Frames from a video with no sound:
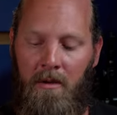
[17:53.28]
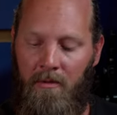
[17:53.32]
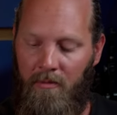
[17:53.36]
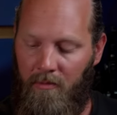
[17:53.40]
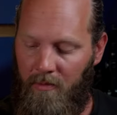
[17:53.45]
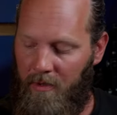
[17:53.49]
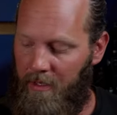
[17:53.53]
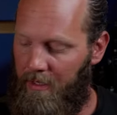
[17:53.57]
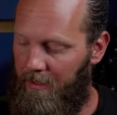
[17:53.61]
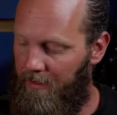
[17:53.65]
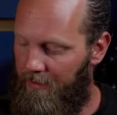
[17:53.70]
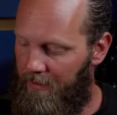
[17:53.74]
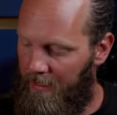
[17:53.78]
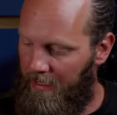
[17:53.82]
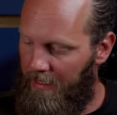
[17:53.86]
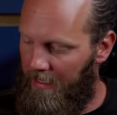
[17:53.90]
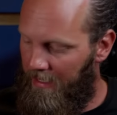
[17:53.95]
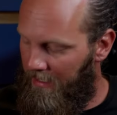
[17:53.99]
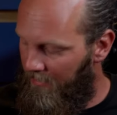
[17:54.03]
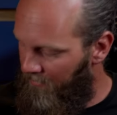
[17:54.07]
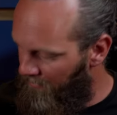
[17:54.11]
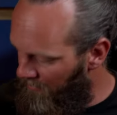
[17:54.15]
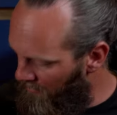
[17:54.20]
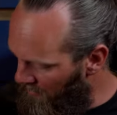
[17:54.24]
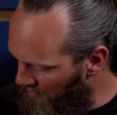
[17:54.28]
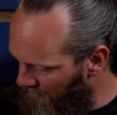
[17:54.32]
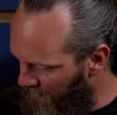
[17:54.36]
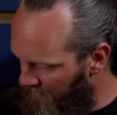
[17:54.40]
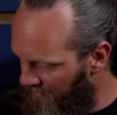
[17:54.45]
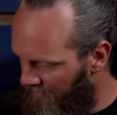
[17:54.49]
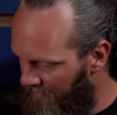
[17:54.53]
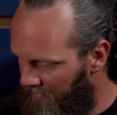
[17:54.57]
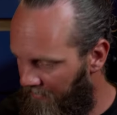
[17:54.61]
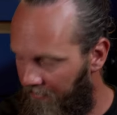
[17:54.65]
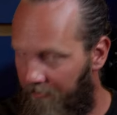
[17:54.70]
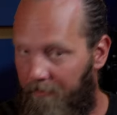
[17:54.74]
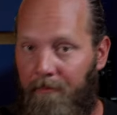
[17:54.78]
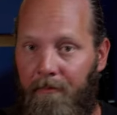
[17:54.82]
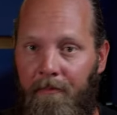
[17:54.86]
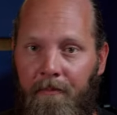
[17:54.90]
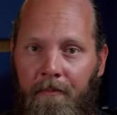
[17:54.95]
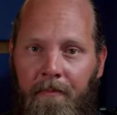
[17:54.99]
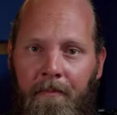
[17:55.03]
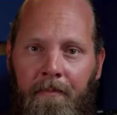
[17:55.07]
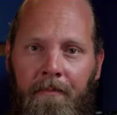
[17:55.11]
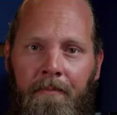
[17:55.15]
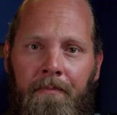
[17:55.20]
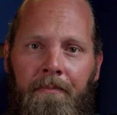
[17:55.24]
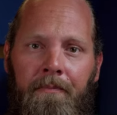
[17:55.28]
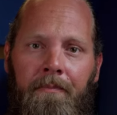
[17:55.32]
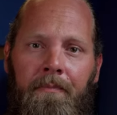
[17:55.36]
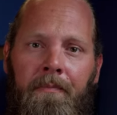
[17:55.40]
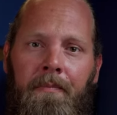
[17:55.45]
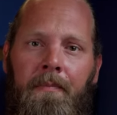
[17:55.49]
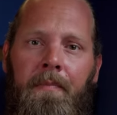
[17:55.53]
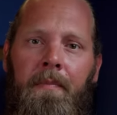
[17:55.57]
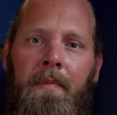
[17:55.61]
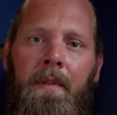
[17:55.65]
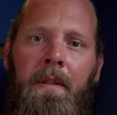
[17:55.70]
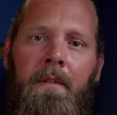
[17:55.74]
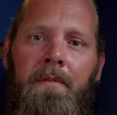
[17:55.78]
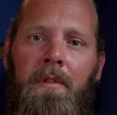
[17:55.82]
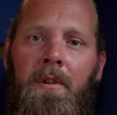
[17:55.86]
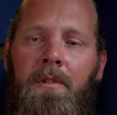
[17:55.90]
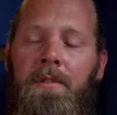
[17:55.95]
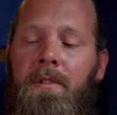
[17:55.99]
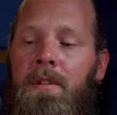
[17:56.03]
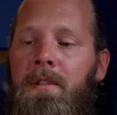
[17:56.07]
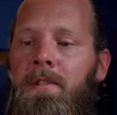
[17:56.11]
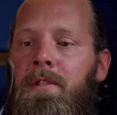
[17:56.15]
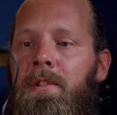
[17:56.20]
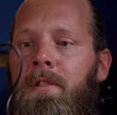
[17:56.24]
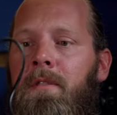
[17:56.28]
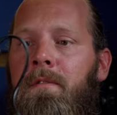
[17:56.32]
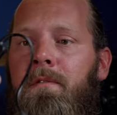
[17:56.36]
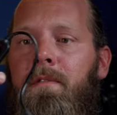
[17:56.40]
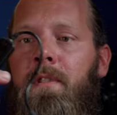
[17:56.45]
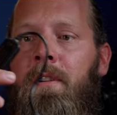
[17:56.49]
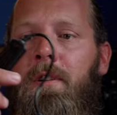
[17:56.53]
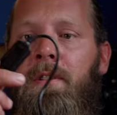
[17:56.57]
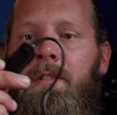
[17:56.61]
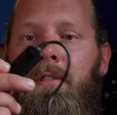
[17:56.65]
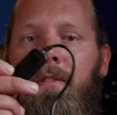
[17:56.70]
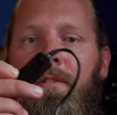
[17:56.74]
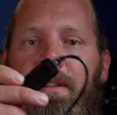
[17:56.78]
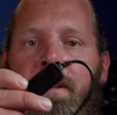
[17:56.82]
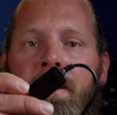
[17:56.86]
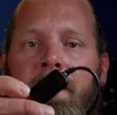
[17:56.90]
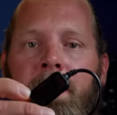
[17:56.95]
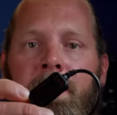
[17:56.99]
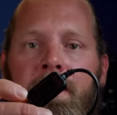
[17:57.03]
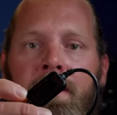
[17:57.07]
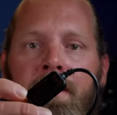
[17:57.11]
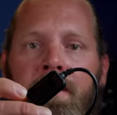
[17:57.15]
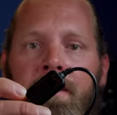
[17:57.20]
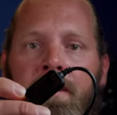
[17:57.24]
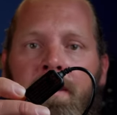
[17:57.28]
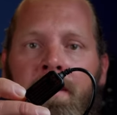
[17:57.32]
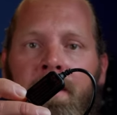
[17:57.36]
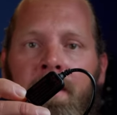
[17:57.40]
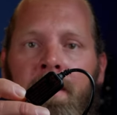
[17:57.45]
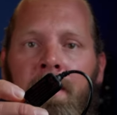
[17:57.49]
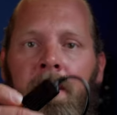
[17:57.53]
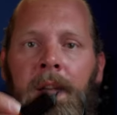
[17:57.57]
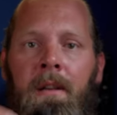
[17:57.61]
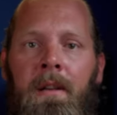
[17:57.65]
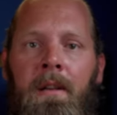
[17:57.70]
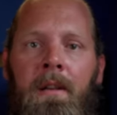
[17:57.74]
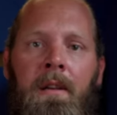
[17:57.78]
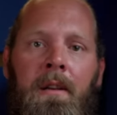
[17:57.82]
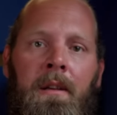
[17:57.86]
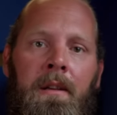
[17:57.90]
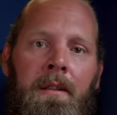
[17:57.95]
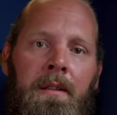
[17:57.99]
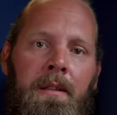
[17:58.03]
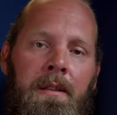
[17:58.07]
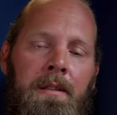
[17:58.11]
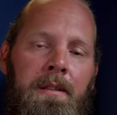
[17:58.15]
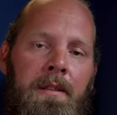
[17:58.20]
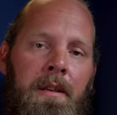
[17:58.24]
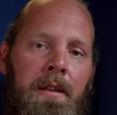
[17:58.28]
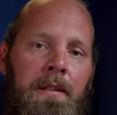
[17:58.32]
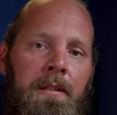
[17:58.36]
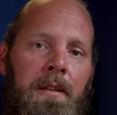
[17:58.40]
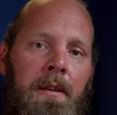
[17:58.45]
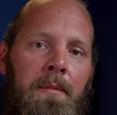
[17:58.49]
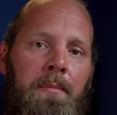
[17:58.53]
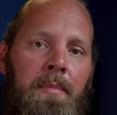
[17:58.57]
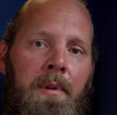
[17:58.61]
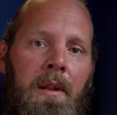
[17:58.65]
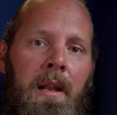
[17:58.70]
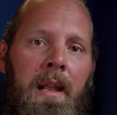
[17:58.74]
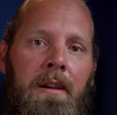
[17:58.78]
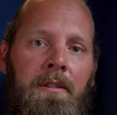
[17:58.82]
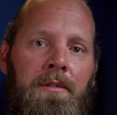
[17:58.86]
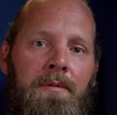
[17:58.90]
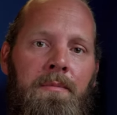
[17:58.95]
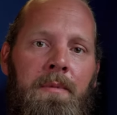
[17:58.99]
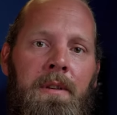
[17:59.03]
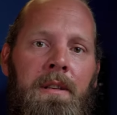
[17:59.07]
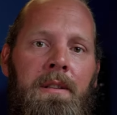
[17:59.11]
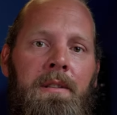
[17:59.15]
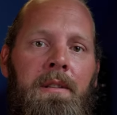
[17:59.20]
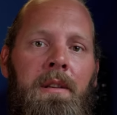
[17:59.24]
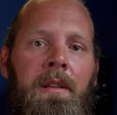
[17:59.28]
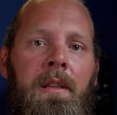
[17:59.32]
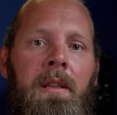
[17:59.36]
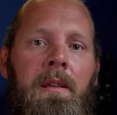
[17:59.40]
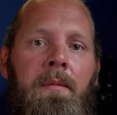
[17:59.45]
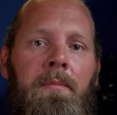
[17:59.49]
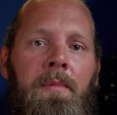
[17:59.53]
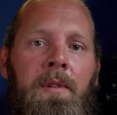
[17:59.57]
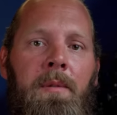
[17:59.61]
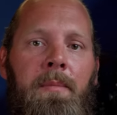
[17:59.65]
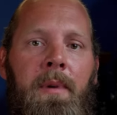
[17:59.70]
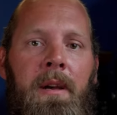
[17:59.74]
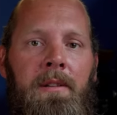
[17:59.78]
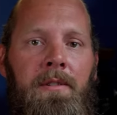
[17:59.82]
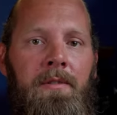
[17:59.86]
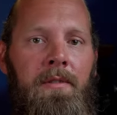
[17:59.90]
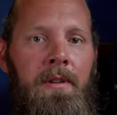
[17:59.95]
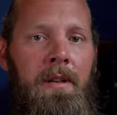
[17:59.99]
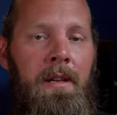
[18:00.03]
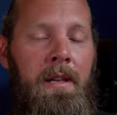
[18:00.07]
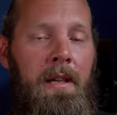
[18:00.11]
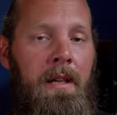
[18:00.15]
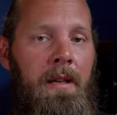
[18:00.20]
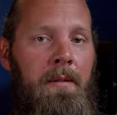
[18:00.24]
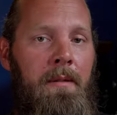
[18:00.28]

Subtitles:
with a proper voltage converter in it. This setup allows me to keep the battery